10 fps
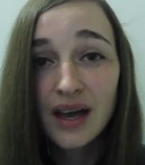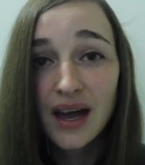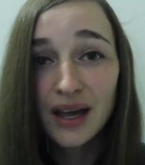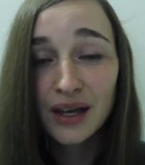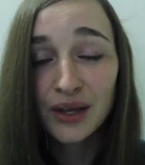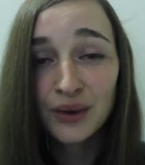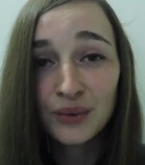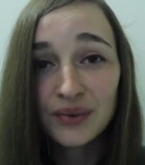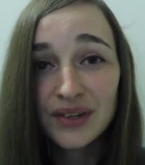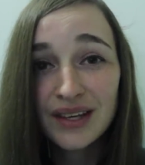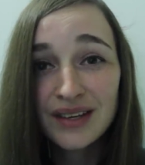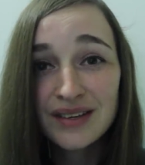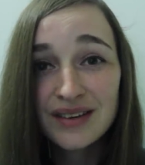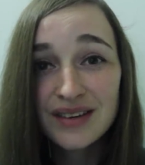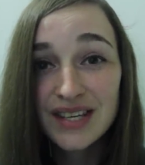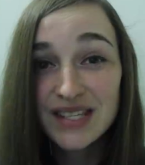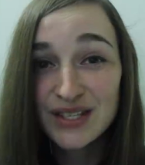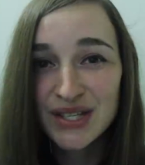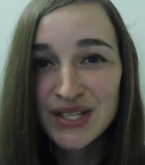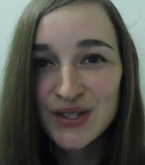acute and
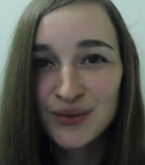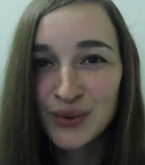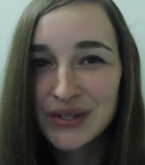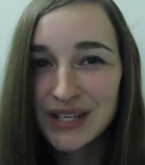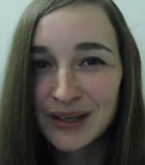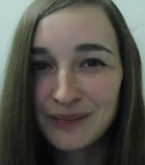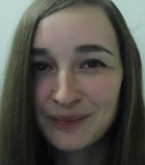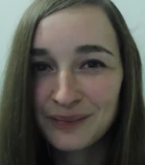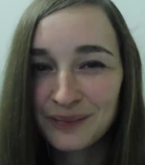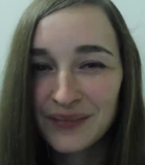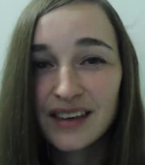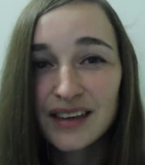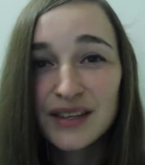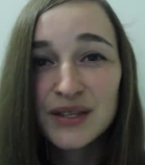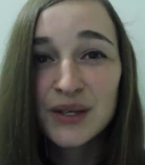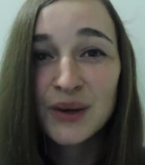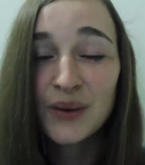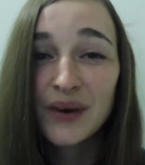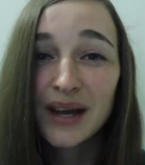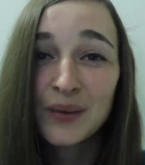de-stress routine. So
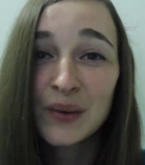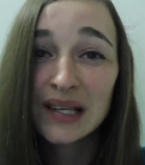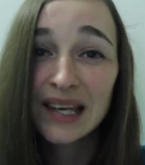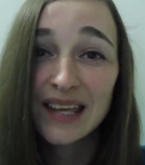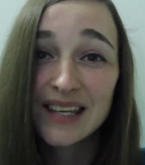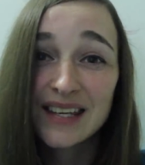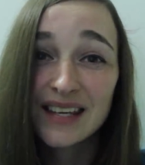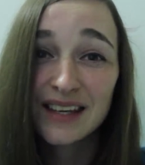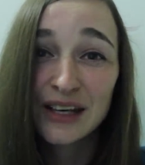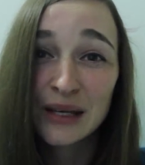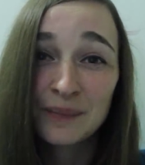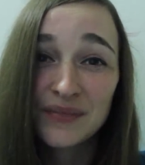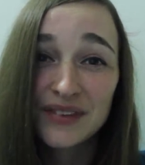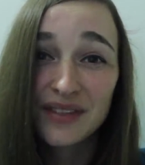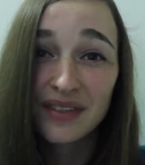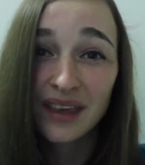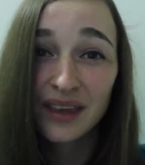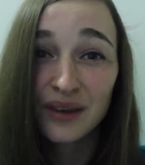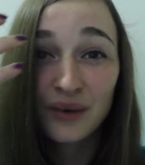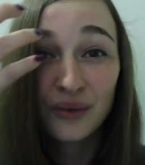I would like to thank
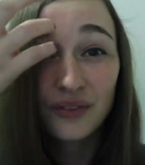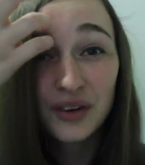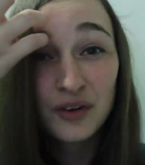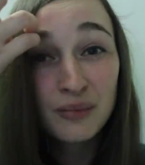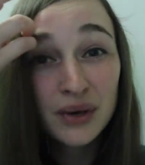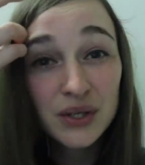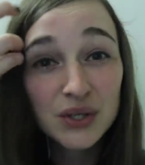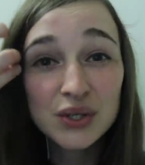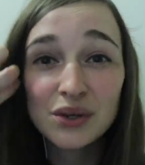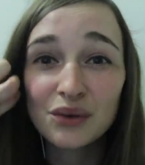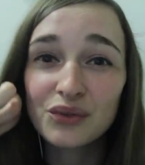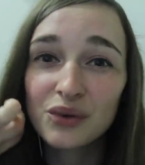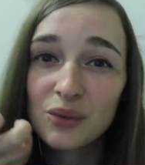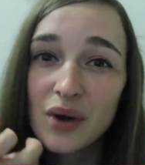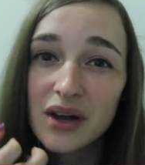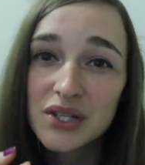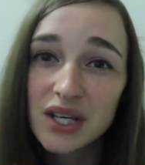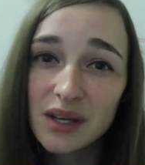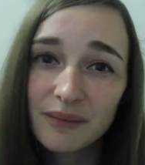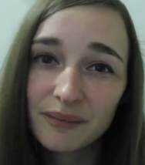you very much for watching.
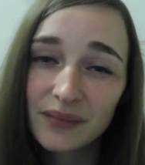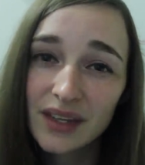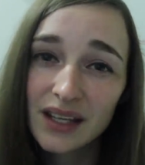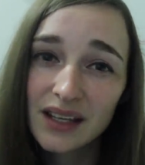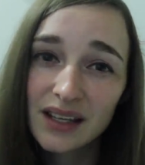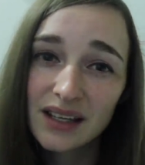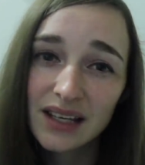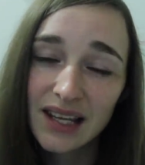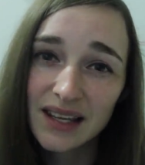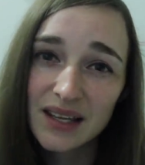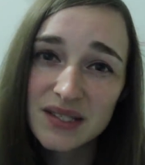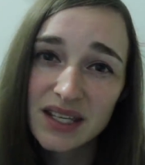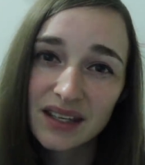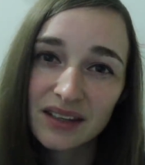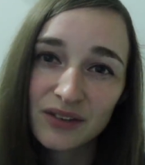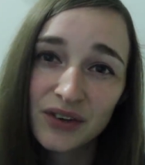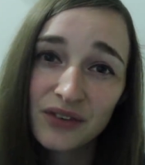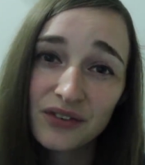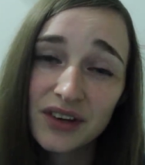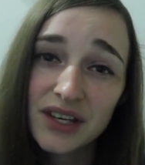Like I said, feel
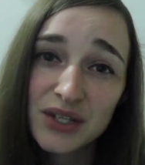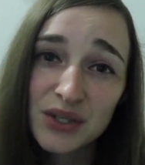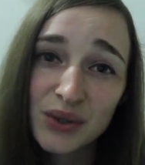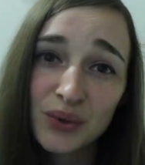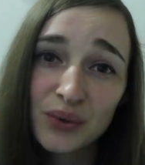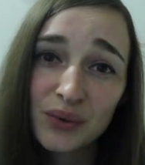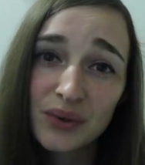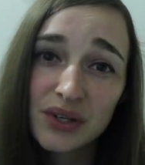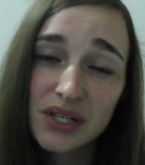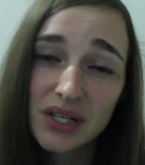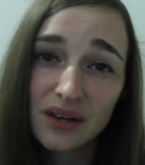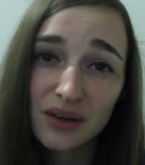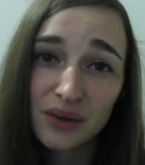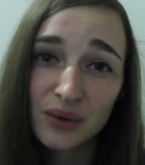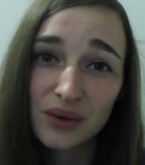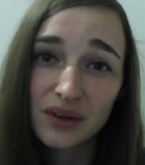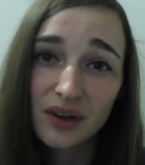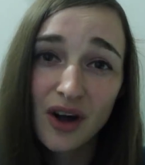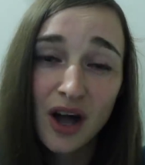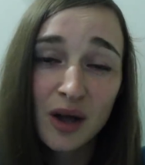free to share your
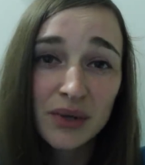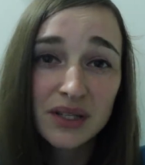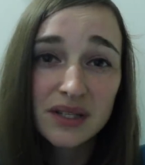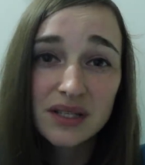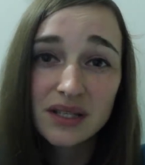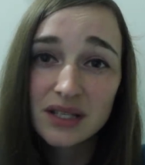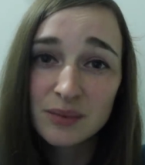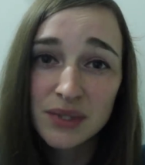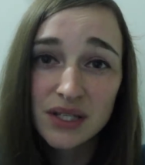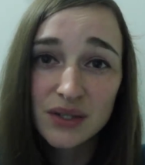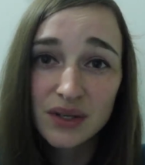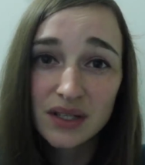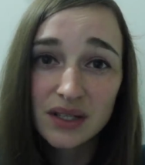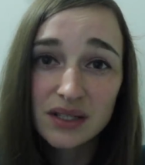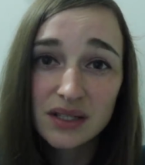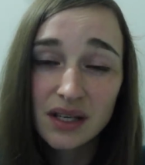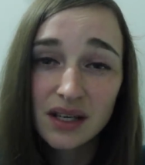comments and tips and tricks